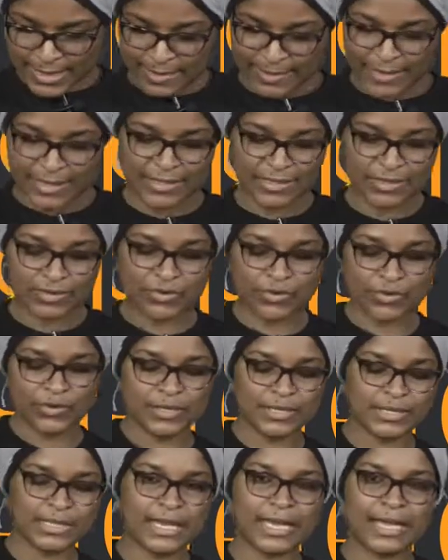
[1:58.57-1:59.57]
The
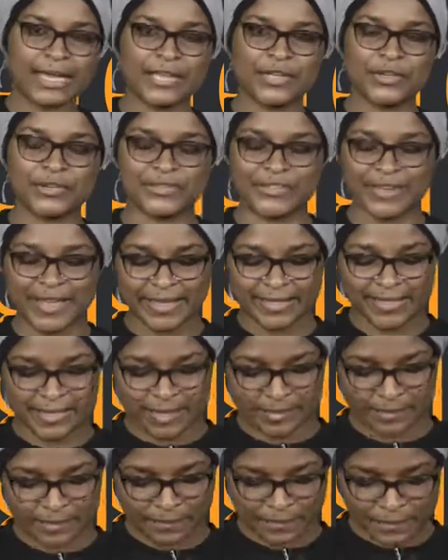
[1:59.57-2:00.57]
screws, you find
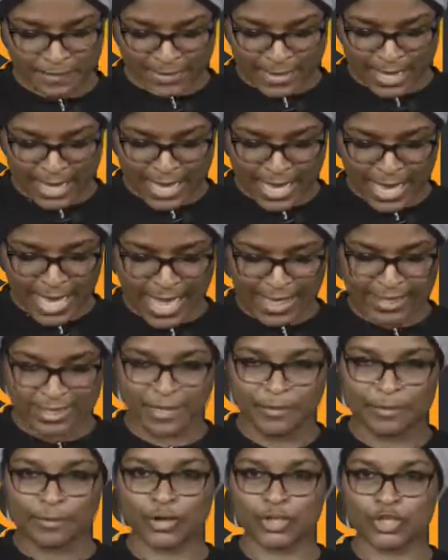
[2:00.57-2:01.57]
them at
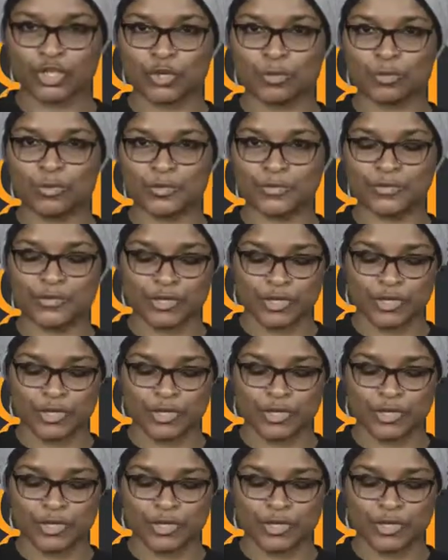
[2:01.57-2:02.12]
the bottom of your